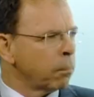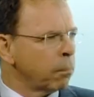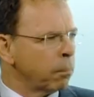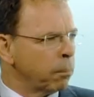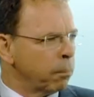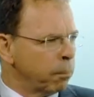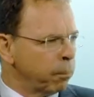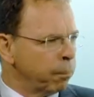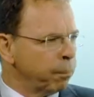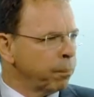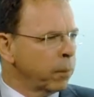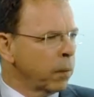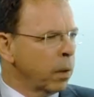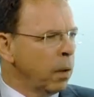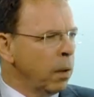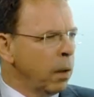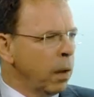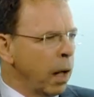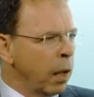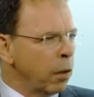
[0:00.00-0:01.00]
Mm-hmm.
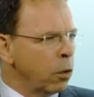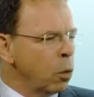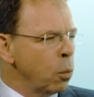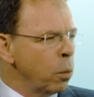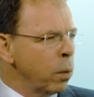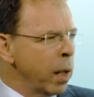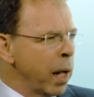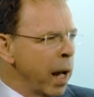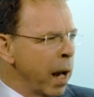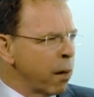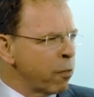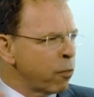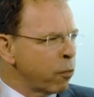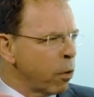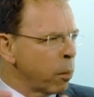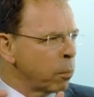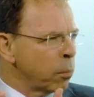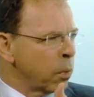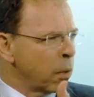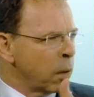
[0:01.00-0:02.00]
And do we have
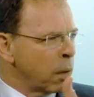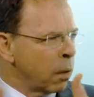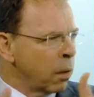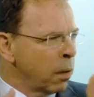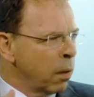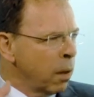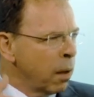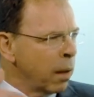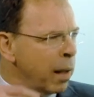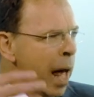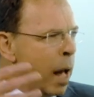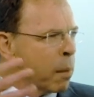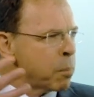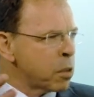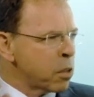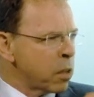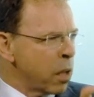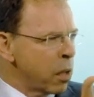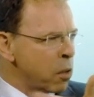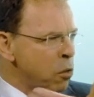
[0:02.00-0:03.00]
from the lab
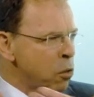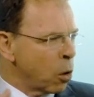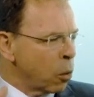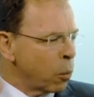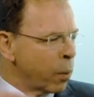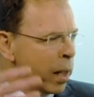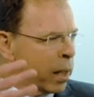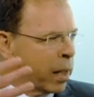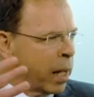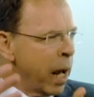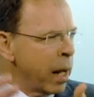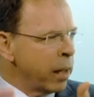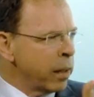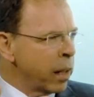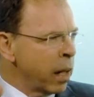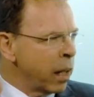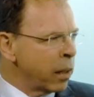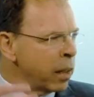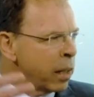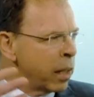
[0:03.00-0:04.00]
studies already any
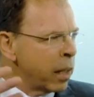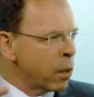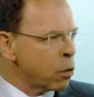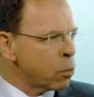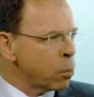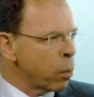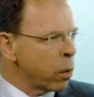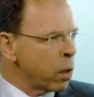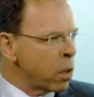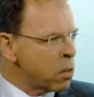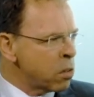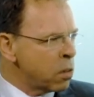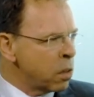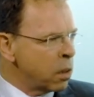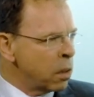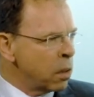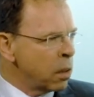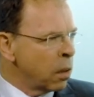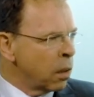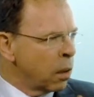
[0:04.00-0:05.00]
ideas what is
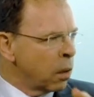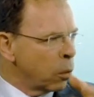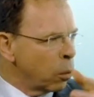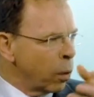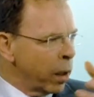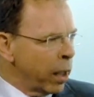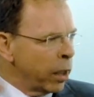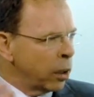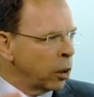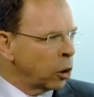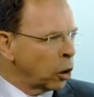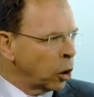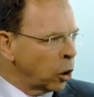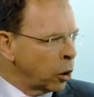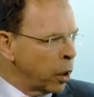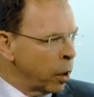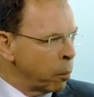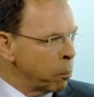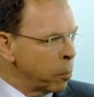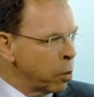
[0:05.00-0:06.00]
the
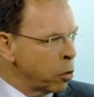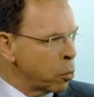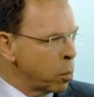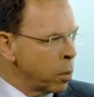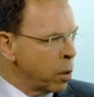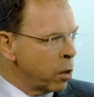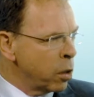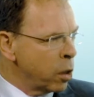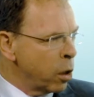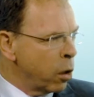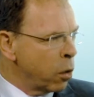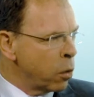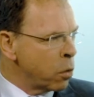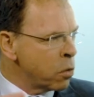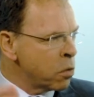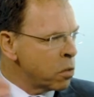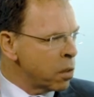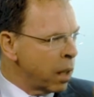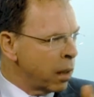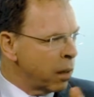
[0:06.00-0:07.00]
relationship between
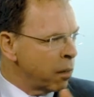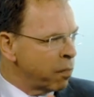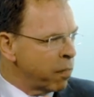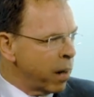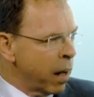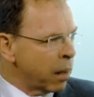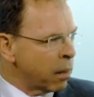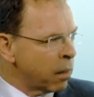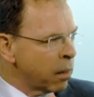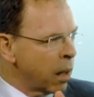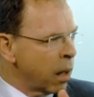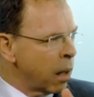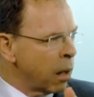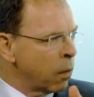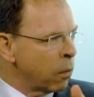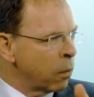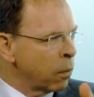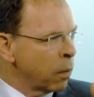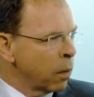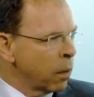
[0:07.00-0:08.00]
dose and effect
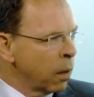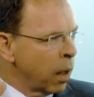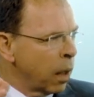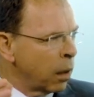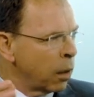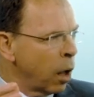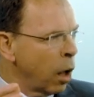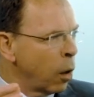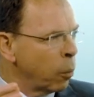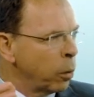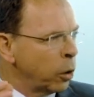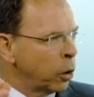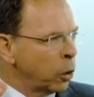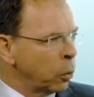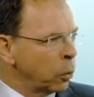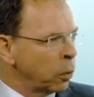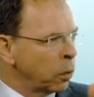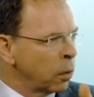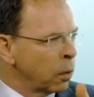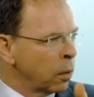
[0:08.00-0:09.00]
now, and how we
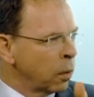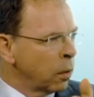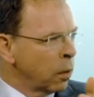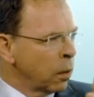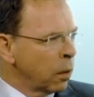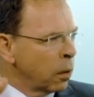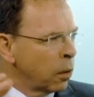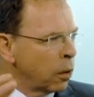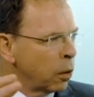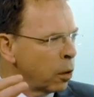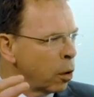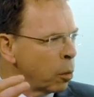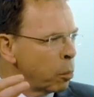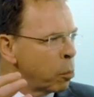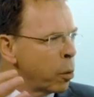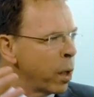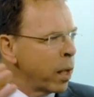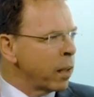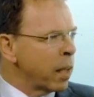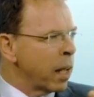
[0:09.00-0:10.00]
should, you know,
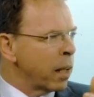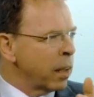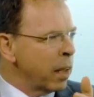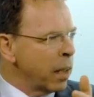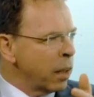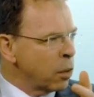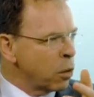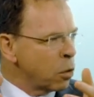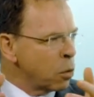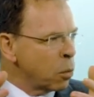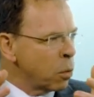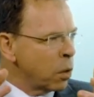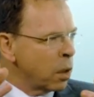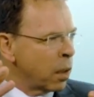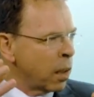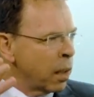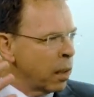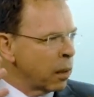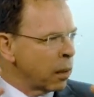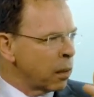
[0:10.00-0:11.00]
bring that into the
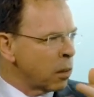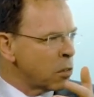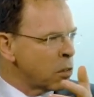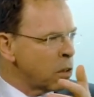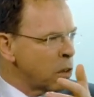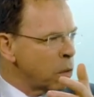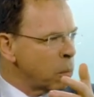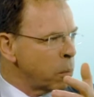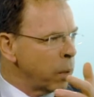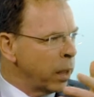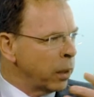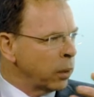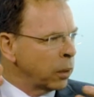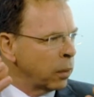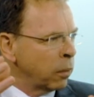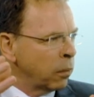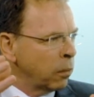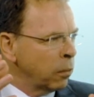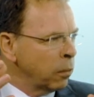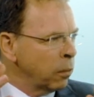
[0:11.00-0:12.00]
clinical
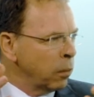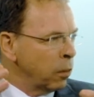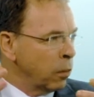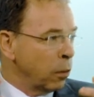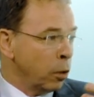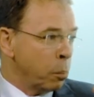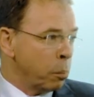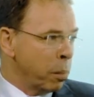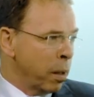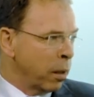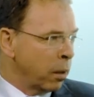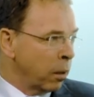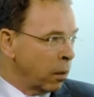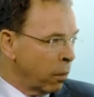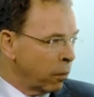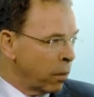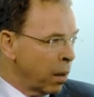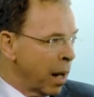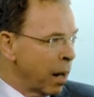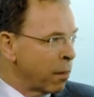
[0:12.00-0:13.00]
situation depending
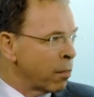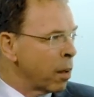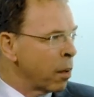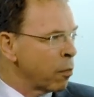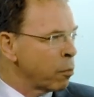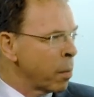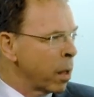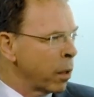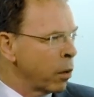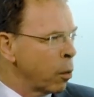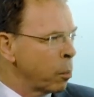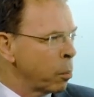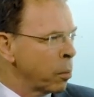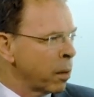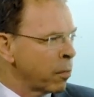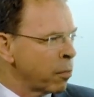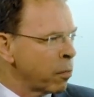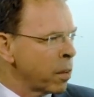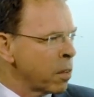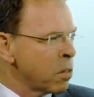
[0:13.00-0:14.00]
on the level of
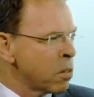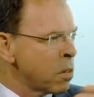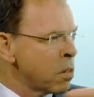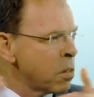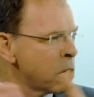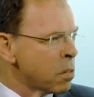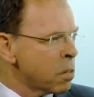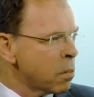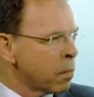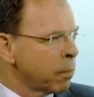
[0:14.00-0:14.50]
myopia, for instance?